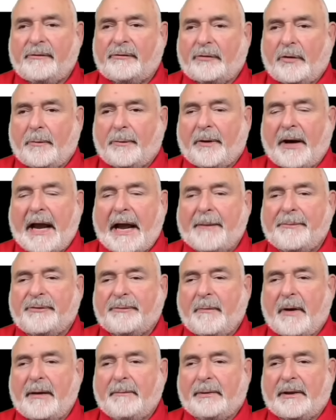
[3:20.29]
so perhaps
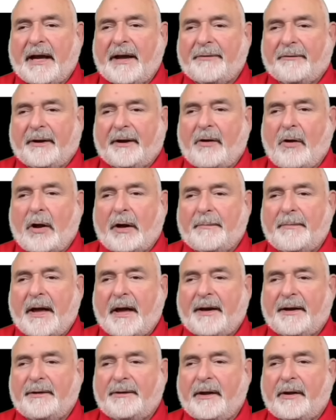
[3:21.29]
my blathering on
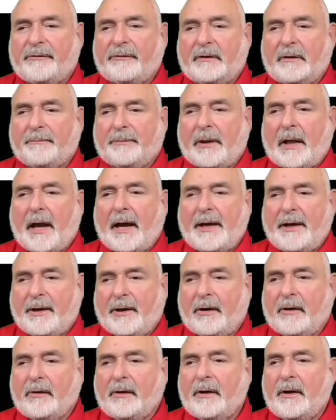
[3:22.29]
about it doesn't apply
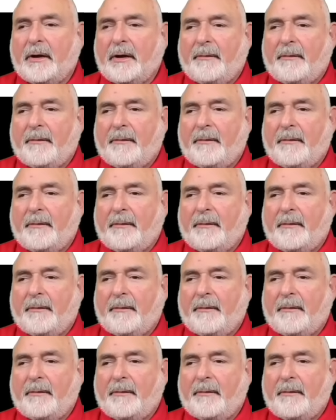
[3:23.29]
here